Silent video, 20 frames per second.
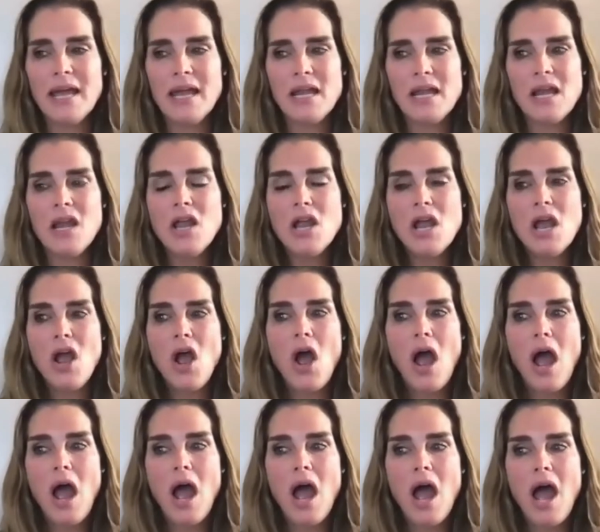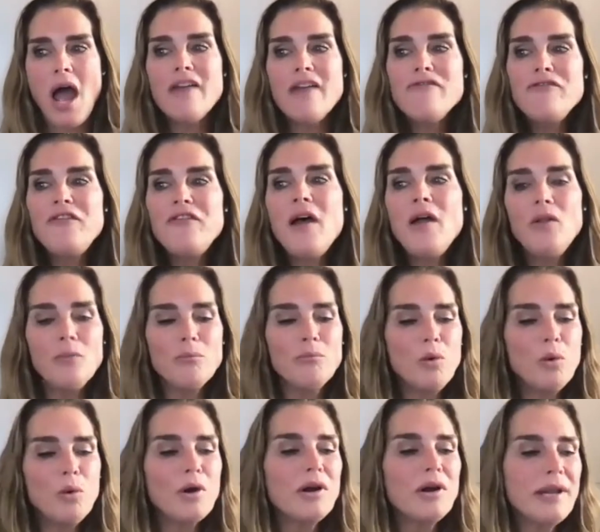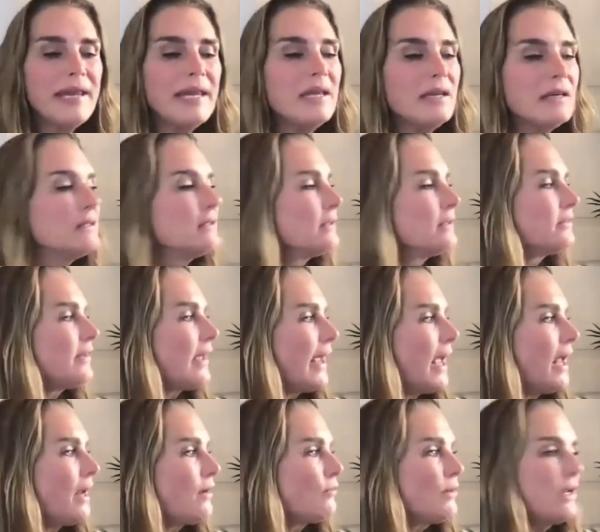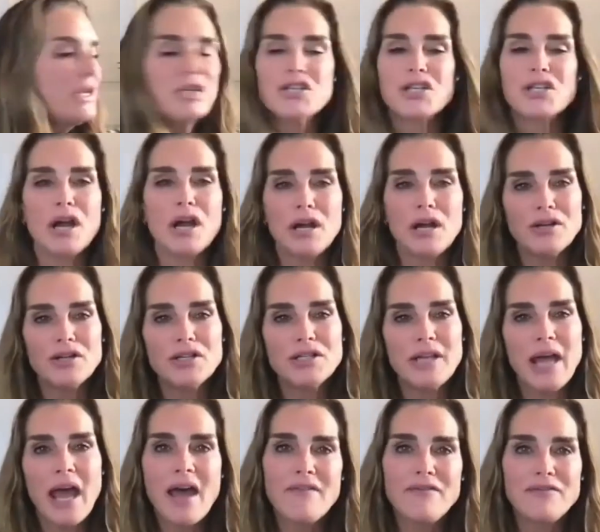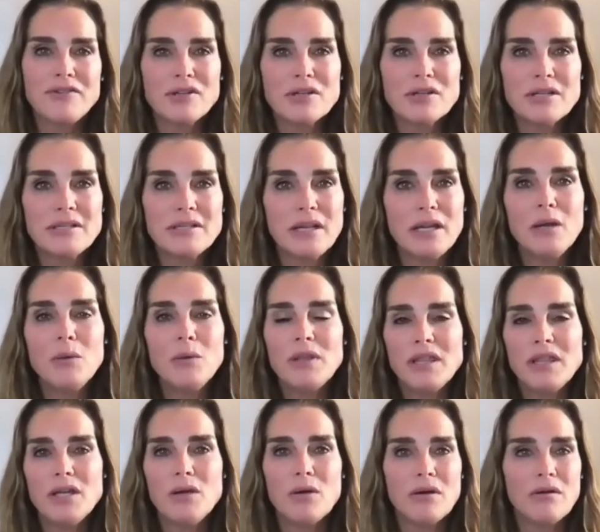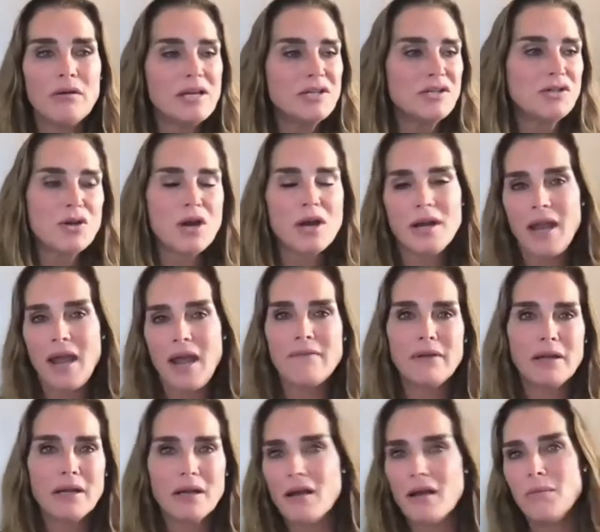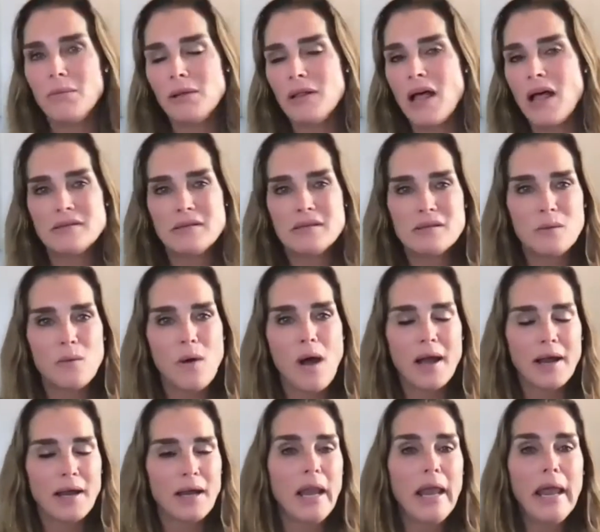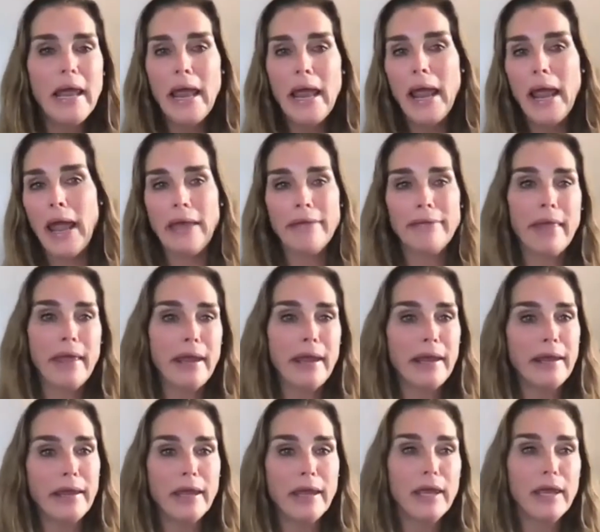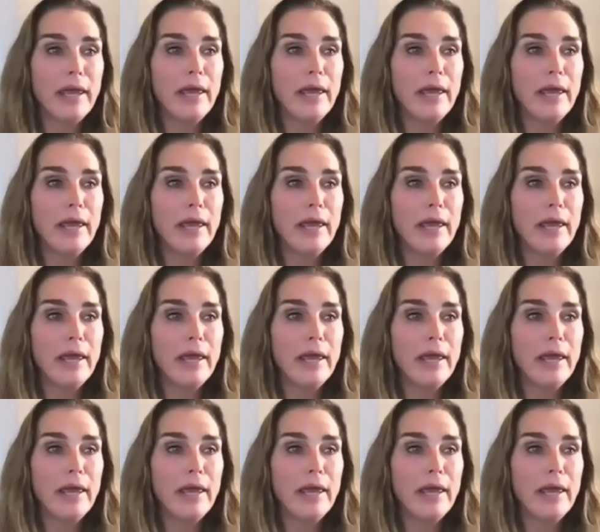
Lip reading: And I felt more healed and recharged after sitting with you at a restaurant and having a couple glasses of wine, and like